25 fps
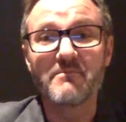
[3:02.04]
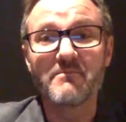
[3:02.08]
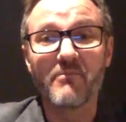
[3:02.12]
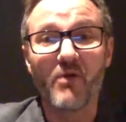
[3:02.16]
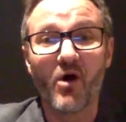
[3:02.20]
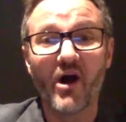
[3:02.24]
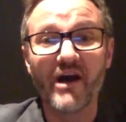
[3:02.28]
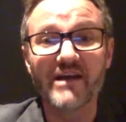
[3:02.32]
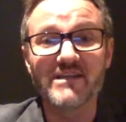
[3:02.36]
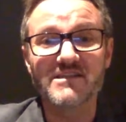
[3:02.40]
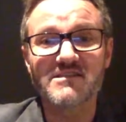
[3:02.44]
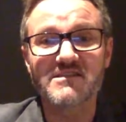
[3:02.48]
they
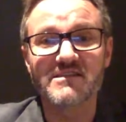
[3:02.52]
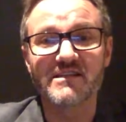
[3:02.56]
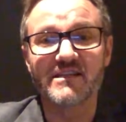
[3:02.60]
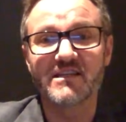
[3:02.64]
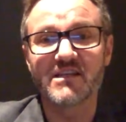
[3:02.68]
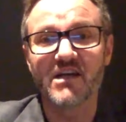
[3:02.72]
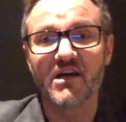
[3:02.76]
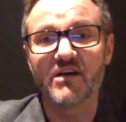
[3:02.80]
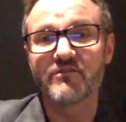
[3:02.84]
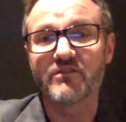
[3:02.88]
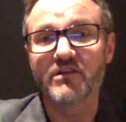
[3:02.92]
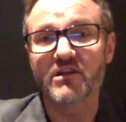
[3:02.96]
might
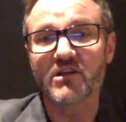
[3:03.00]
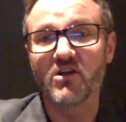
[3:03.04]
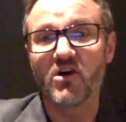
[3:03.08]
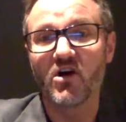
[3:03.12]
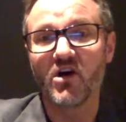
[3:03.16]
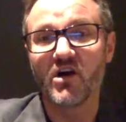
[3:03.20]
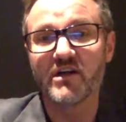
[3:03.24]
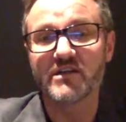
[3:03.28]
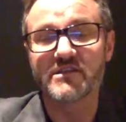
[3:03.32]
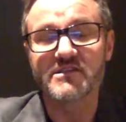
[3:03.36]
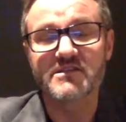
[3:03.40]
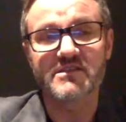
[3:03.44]
sneak over the
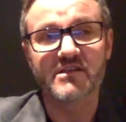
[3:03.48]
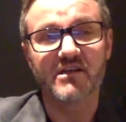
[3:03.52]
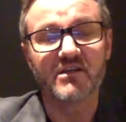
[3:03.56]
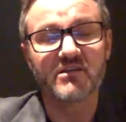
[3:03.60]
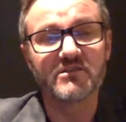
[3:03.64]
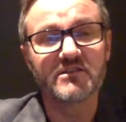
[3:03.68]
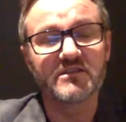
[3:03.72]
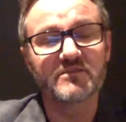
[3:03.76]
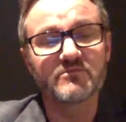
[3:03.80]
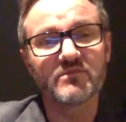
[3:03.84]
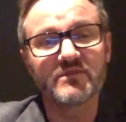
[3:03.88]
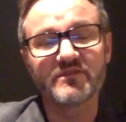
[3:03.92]
line.
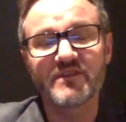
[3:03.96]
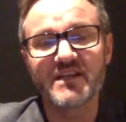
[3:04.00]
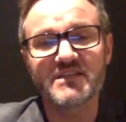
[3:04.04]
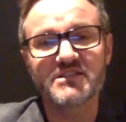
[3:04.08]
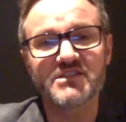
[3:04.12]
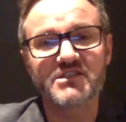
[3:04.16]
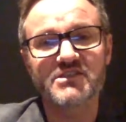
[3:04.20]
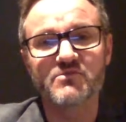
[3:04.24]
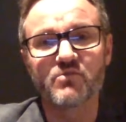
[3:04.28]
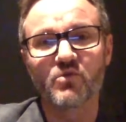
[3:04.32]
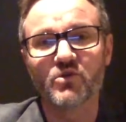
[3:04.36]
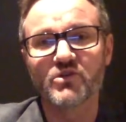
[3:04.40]
So
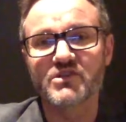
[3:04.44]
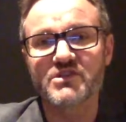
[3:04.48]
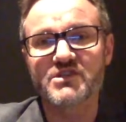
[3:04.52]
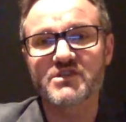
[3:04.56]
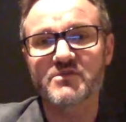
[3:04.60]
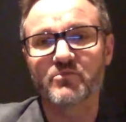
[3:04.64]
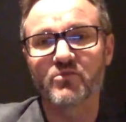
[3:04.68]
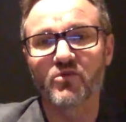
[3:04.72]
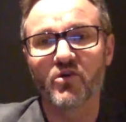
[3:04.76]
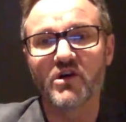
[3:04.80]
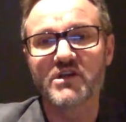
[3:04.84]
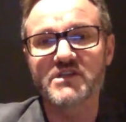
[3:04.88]
that just
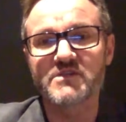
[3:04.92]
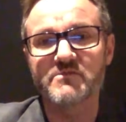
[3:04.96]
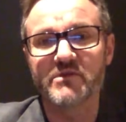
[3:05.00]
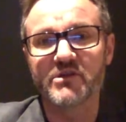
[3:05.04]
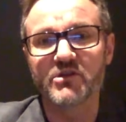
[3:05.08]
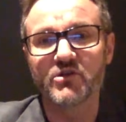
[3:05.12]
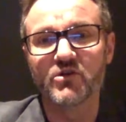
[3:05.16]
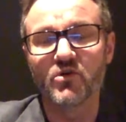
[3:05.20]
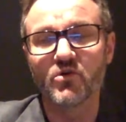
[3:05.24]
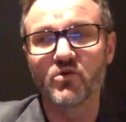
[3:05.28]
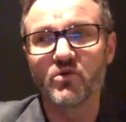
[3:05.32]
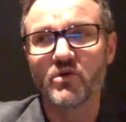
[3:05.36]
wouldn't
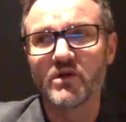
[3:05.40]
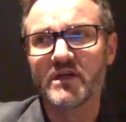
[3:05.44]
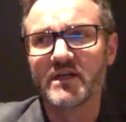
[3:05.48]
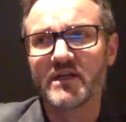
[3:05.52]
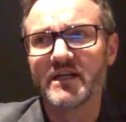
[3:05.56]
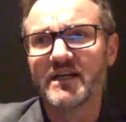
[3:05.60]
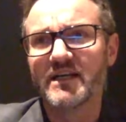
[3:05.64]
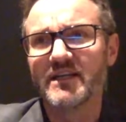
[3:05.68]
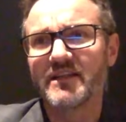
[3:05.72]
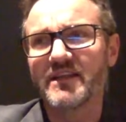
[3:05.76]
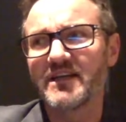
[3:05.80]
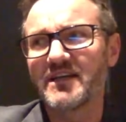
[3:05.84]
surprise me at all.
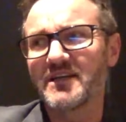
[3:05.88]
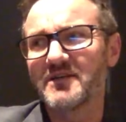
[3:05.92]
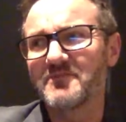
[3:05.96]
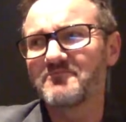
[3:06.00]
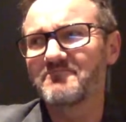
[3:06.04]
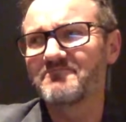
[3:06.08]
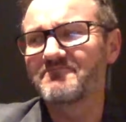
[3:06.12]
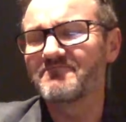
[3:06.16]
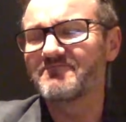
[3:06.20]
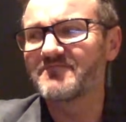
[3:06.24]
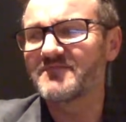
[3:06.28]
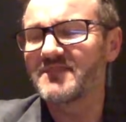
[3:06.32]

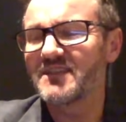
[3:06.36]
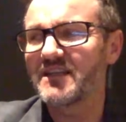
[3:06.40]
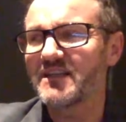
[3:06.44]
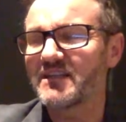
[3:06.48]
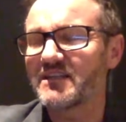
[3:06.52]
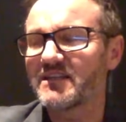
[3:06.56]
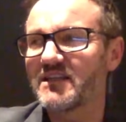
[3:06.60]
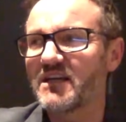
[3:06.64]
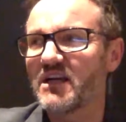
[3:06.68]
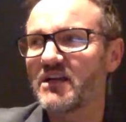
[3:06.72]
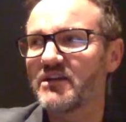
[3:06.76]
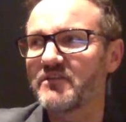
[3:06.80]

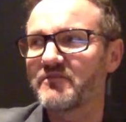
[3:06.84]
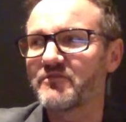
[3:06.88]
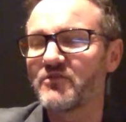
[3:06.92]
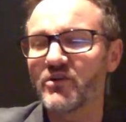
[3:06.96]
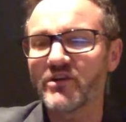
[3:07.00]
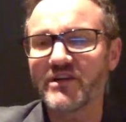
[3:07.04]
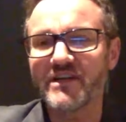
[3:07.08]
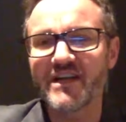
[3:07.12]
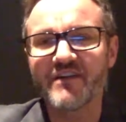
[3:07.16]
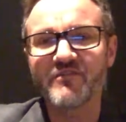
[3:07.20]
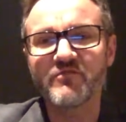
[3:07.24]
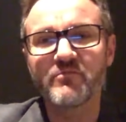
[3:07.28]

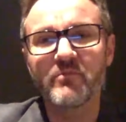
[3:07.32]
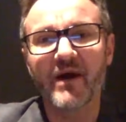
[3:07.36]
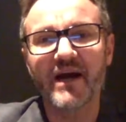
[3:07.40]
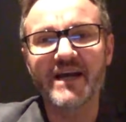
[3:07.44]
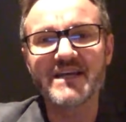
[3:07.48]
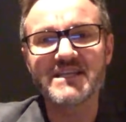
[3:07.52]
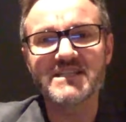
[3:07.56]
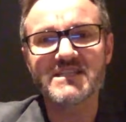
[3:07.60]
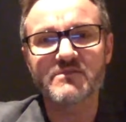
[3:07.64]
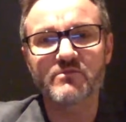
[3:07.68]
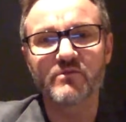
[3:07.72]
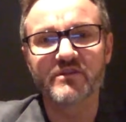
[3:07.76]
They've got enough
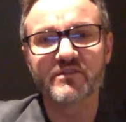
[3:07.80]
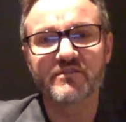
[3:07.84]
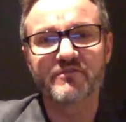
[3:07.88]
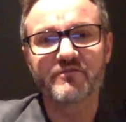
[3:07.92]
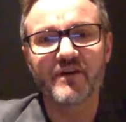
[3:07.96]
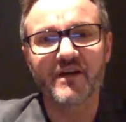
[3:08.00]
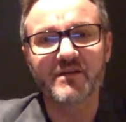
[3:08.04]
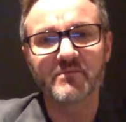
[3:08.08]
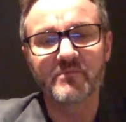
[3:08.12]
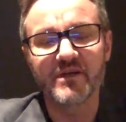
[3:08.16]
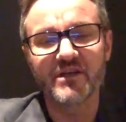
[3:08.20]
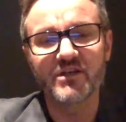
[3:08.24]
pace
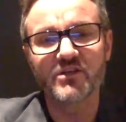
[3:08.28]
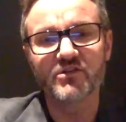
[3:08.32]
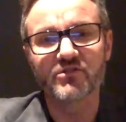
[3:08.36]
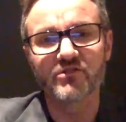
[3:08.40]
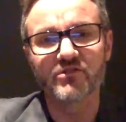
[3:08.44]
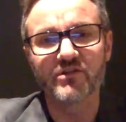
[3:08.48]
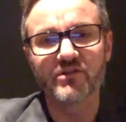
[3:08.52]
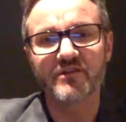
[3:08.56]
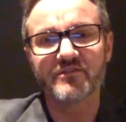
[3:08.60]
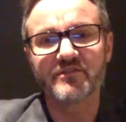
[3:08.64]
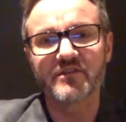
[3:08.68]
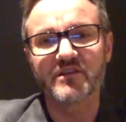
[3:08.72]
with Van
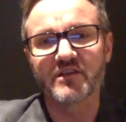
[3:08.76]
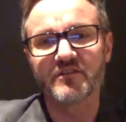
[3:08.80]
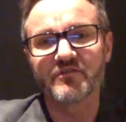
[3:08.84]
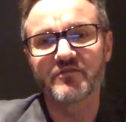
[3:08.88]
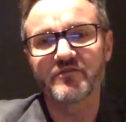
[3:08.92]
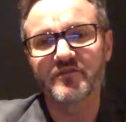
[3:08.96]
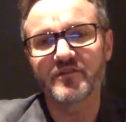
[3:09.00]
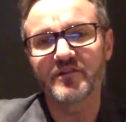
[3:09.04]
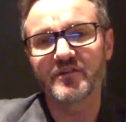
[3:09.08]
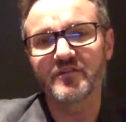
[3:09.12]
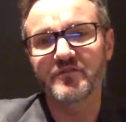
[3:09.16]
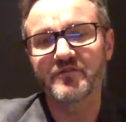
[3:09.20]
Meekeren. I
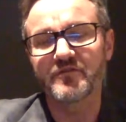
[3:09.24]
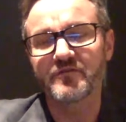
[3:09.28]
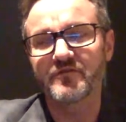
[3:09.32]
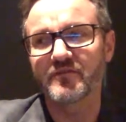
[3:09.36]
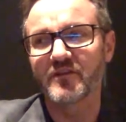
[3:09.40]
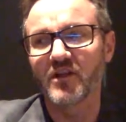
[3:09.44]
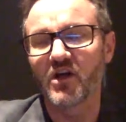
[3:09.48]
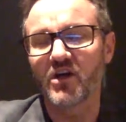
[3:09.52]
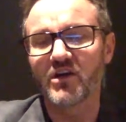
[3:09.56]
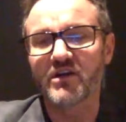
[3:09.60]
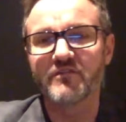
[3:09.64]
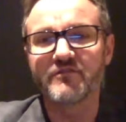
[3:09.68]
think if
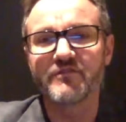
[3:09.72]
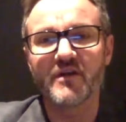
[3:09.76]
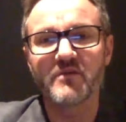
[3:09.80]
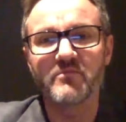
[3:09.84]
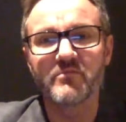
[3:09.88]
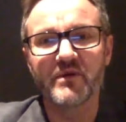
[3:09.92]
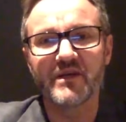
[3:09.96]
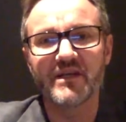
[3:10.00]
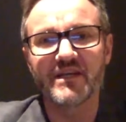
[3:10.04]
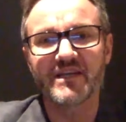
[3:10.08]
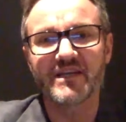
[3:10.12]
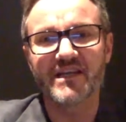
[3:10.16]
Logan
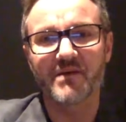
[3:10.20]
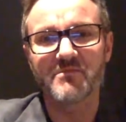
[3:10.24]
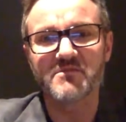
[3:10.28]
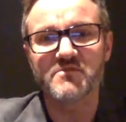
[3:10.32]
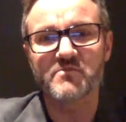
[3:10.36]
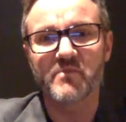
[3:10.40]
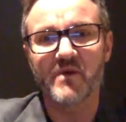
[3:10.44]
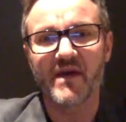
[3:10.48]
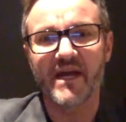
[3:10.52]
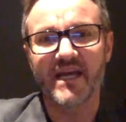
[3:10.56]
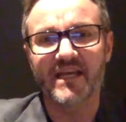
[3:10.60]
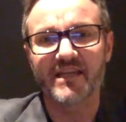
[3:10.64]
Van Beek
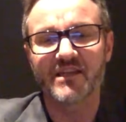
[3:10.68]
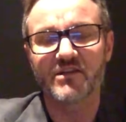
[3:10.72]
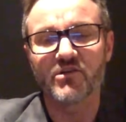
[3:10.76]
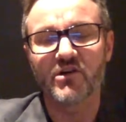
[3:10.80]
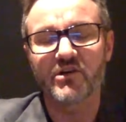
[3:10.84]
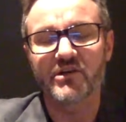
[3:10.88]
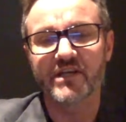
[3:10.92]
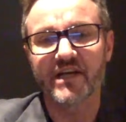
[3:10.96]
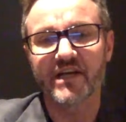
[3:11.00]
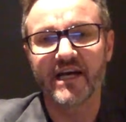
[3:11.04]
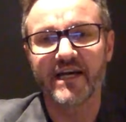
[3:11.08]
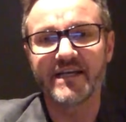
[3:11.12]
comes back,
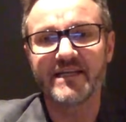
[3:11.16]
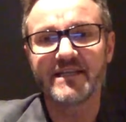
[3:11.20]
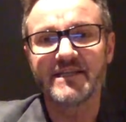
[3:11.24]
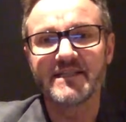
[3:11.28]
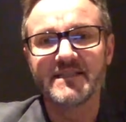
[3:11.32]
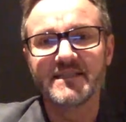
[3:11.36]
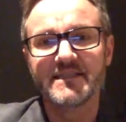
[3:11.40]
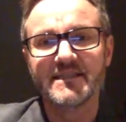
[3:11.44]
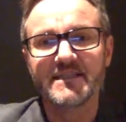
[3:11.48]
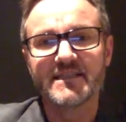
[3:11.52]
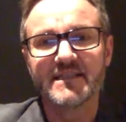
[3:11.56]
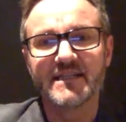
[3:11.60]
they're
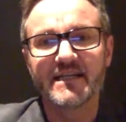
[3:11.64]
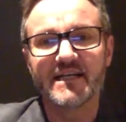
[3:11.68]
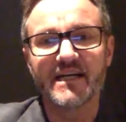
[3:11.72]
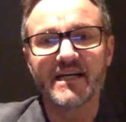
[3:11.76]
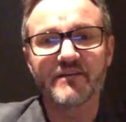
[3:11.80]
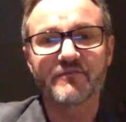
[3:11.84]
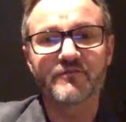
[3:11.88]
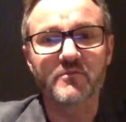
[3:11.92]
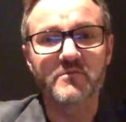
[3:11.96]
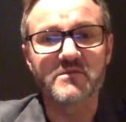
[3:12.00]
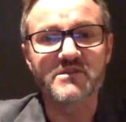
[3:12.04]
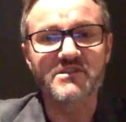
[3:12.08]
okay
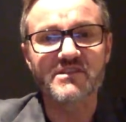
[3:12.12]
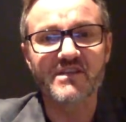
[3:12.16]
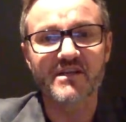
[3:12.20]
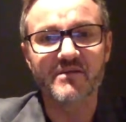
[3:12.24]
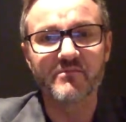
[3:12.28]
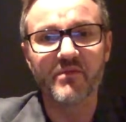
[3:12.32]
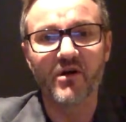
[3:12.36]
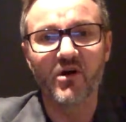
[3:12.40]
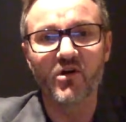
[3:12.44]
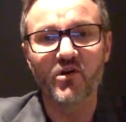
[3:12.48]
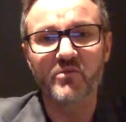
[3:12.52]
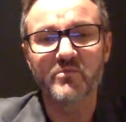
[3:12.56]
from a
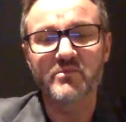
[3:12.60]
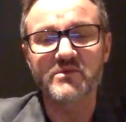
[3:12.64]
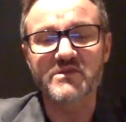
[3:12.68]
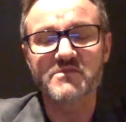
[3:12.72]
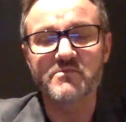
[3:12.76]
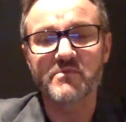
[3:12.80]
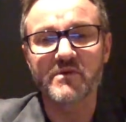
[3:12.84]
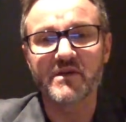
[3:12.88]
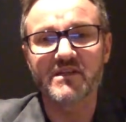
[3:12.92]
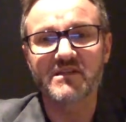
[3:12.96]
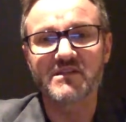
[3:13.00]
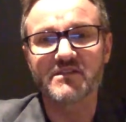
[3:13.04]
seam bowling
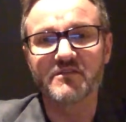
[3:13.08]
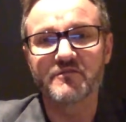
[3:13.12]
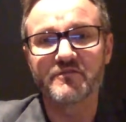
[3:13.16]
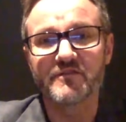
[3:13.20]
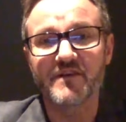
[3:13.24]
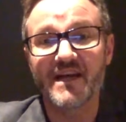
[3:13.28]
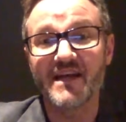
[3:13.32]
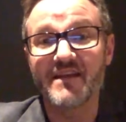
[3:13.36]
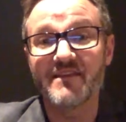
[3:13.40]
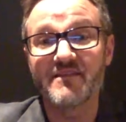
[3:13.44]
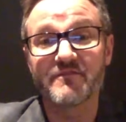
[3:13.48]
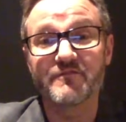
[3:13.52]

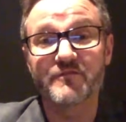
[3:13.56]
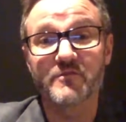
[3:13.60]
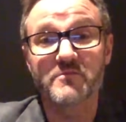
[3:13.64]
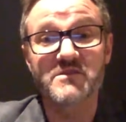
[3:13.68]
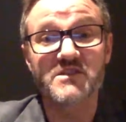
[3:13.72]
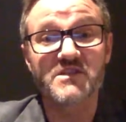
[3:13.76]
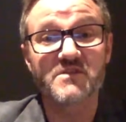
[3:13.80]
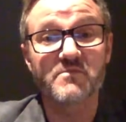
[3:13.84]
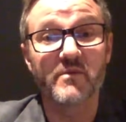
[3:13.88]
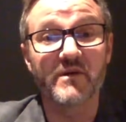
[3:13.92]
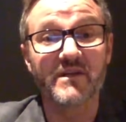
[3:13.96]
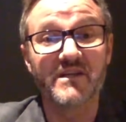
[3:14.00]
perspective. And
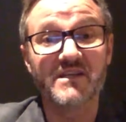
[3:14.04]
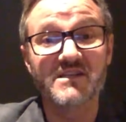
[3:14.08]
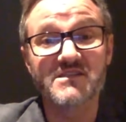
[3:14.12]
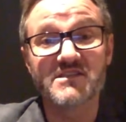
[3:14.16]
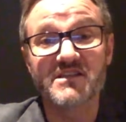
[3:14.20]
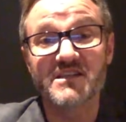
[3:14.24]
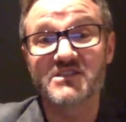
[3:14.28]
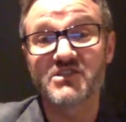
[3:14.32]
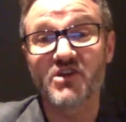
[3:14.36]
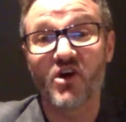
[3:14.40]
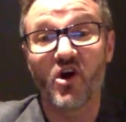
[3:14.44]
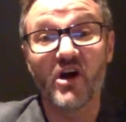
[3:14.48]
from
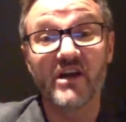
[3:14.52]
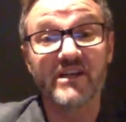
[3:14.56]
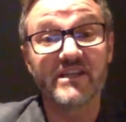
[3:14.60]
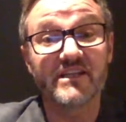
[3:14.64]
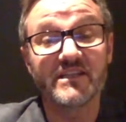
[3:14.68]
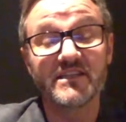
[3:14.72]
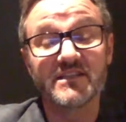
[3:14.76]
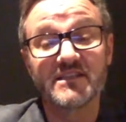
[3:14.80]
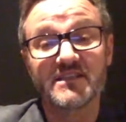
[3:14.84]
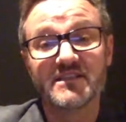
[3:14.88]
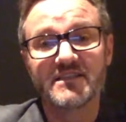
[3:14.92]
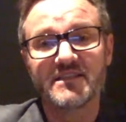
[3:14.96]
spinners, they're
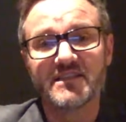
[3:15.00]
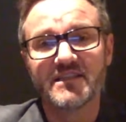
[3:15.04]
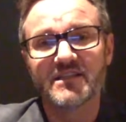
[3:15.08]
tidy.